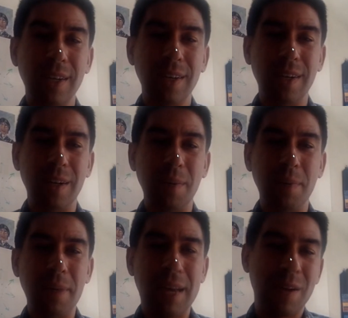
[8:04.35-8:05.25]

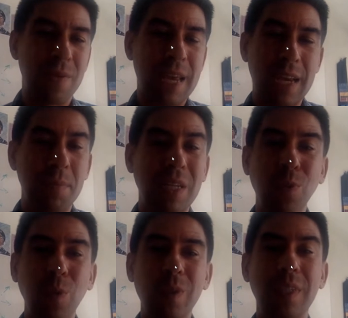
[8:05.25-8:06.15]
and they can be
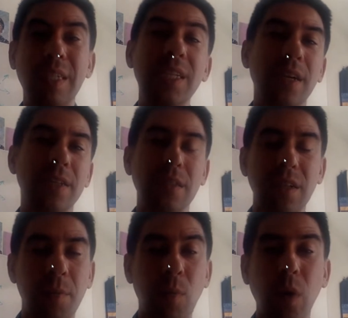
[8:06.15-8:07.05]
tools to teach us
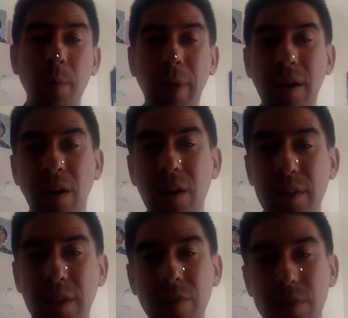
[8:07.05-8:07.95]
more about
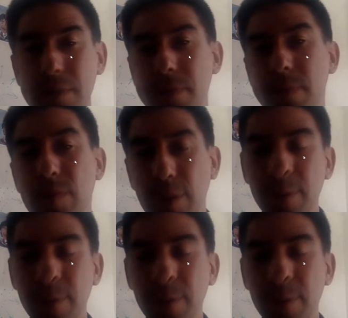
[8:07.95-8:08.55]
ourselves. So,